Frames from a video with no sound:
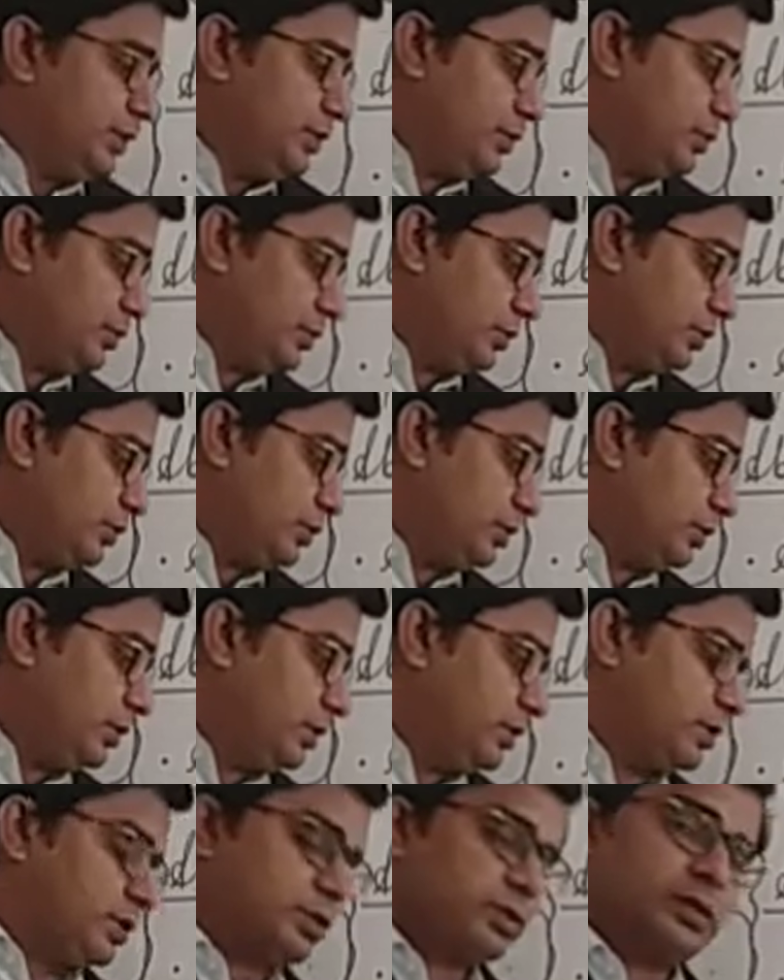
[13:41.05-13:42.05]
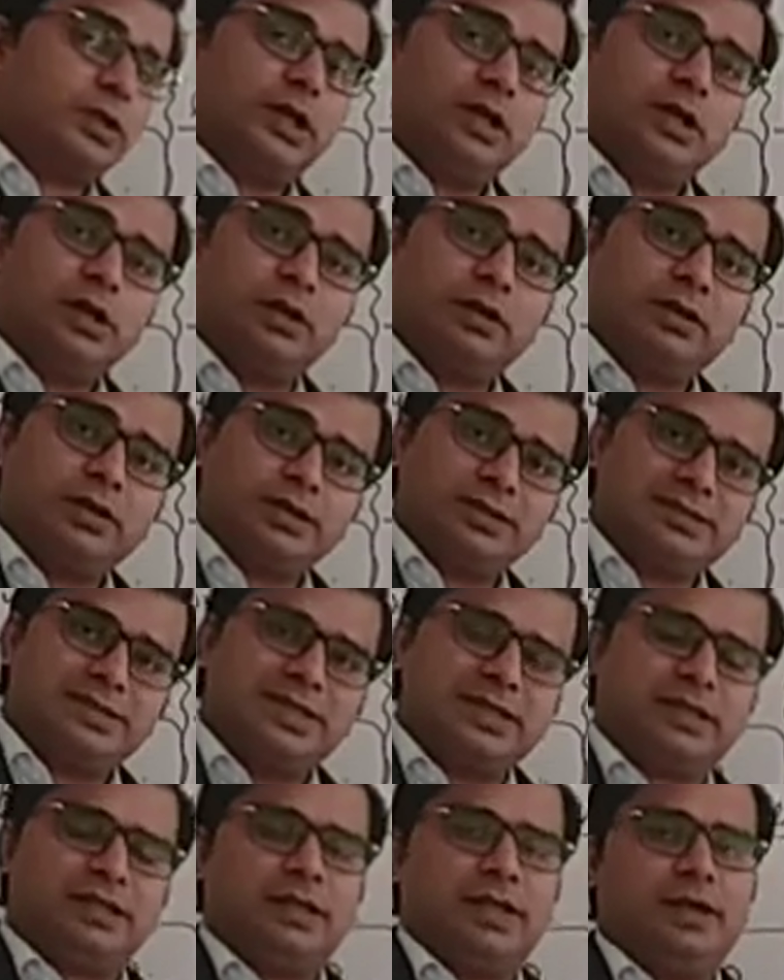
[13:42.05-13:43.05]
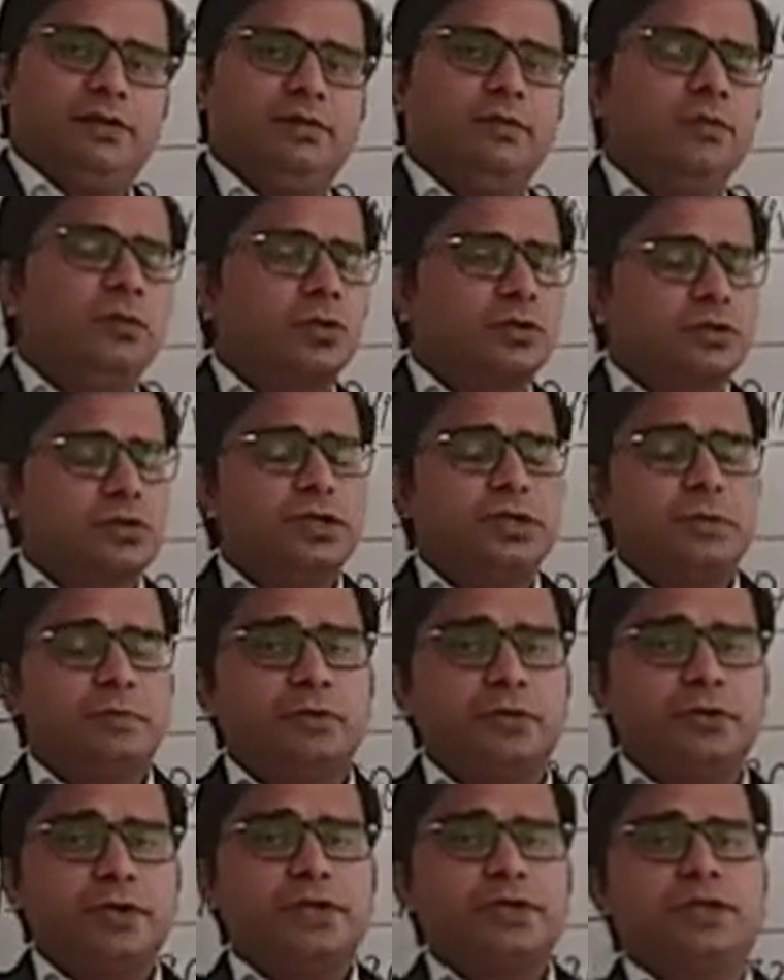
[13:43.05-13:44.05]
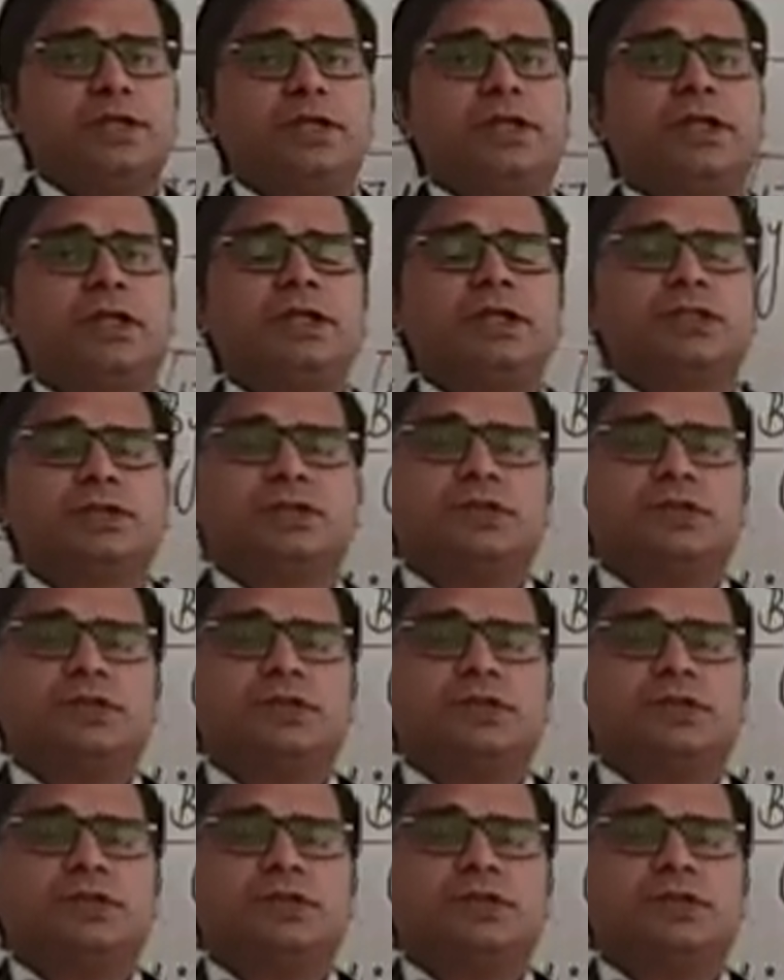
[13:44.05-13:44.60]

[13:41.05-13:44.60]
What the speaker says: So this is called rustic life. Mostly poets in English